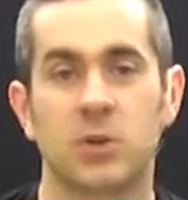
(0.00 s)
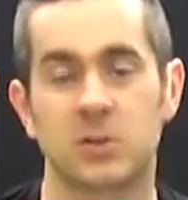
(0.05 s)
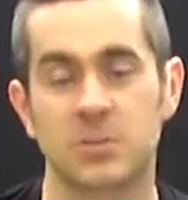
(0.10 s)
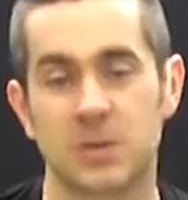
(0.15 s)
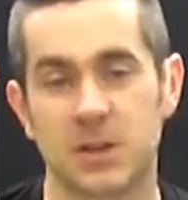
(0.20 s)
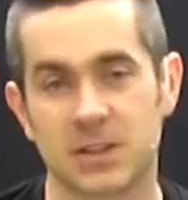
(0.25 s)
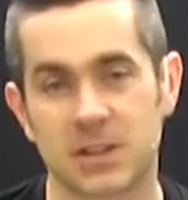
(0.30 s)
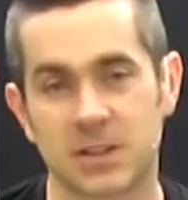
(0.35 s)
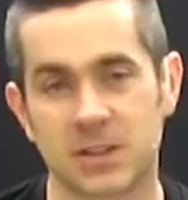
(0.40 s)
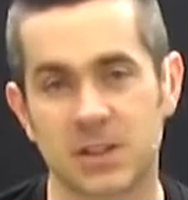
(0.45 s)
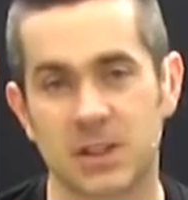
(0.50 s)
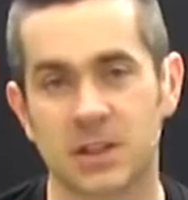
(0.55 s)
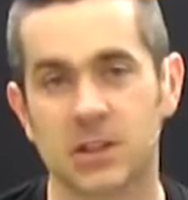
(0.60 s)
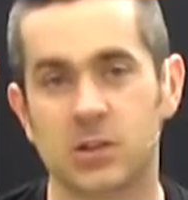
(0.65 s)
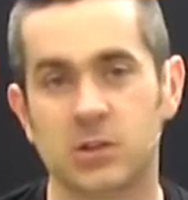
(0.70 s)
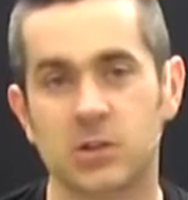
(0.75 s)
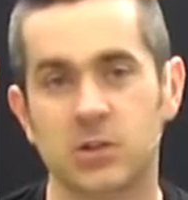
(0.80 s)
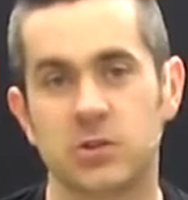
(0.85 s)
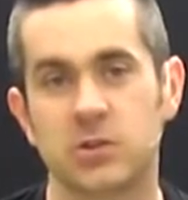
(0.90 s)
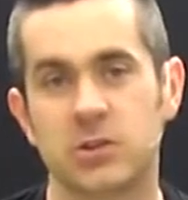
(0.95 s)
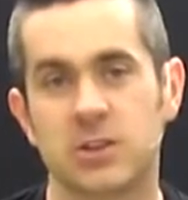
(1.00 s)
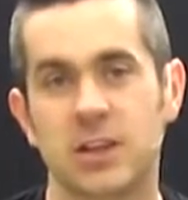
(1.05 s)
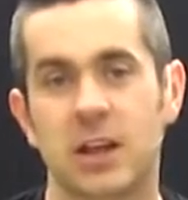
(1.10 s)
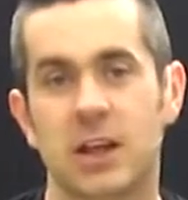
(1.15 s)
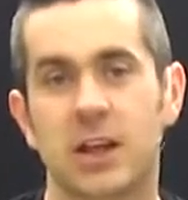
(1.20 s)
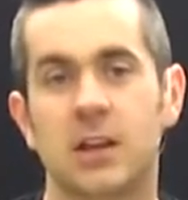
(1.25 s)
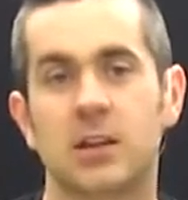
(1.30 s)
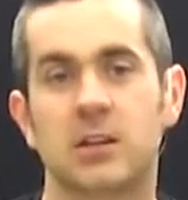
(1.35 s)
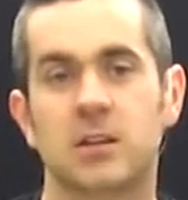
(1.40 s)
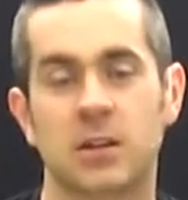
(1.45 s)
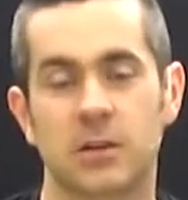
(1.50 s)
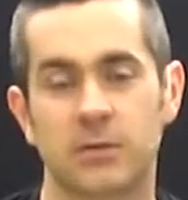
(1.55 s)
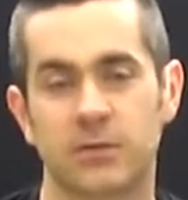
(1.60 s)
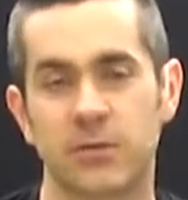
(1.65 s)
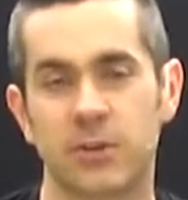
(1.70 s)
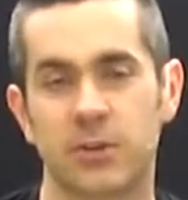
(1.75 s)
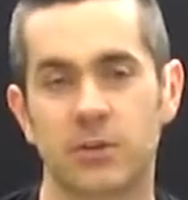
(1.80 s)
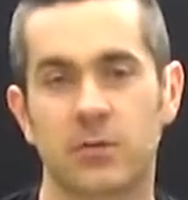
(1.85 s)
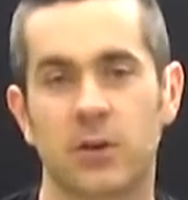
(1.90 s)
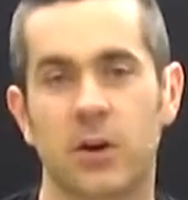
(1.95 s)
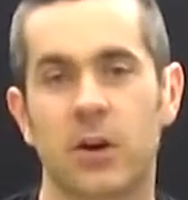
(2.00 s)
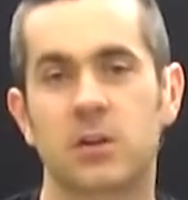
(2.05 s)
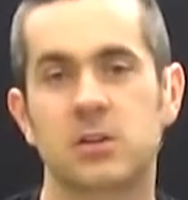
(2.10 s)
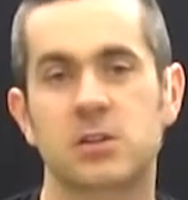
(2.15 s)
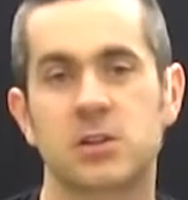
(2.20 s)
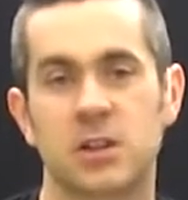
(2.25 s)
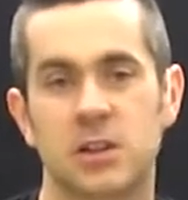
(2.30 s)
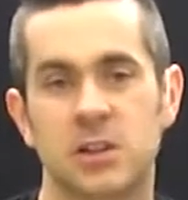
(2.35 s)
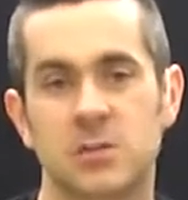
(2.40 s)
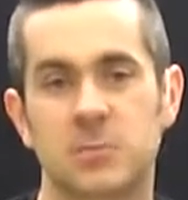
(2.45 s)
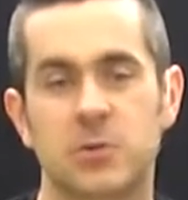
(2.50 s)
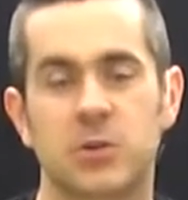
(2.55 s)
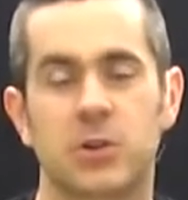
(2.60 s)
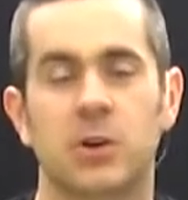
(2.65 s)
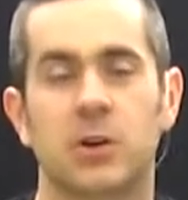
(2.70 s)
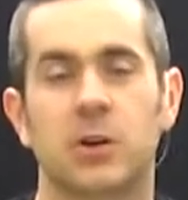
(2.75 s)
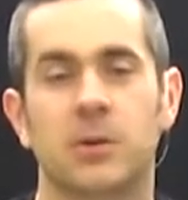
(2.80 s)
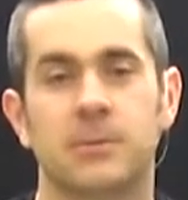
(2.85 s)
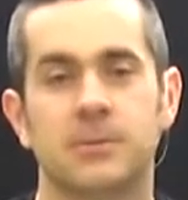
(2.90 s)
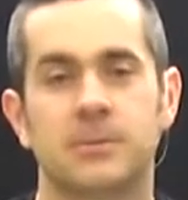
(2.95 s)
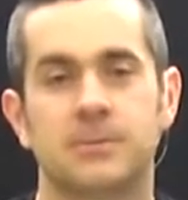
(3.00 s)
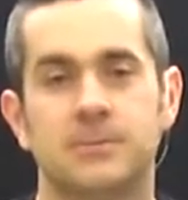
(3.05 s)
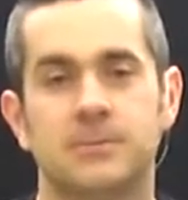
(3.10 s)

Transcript: which means the signal you send to the front of house is pure.